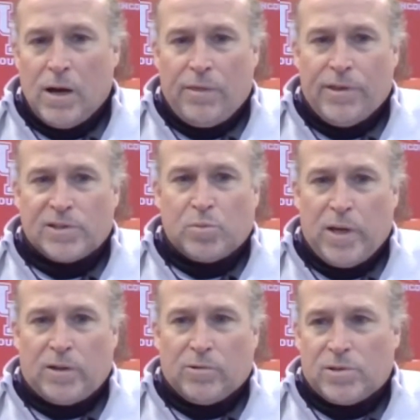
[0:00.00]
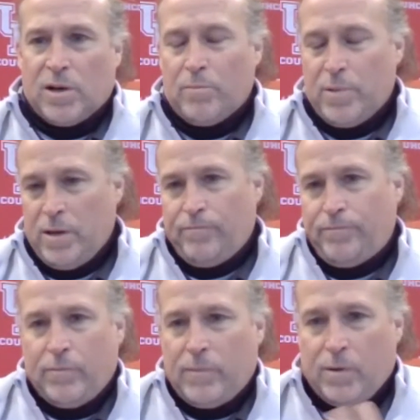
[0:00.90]
This week, there's going to be,
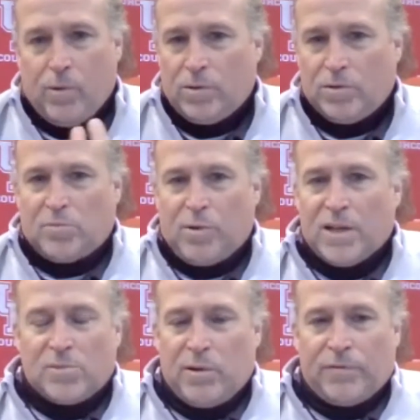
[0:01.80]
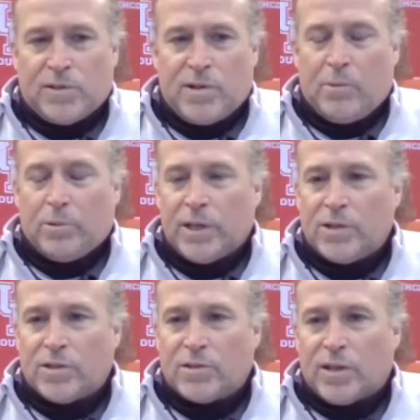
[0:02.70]
it wouldn't surprise me if it's double
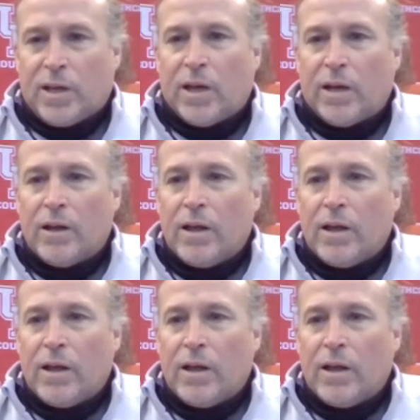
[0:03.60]
digits again.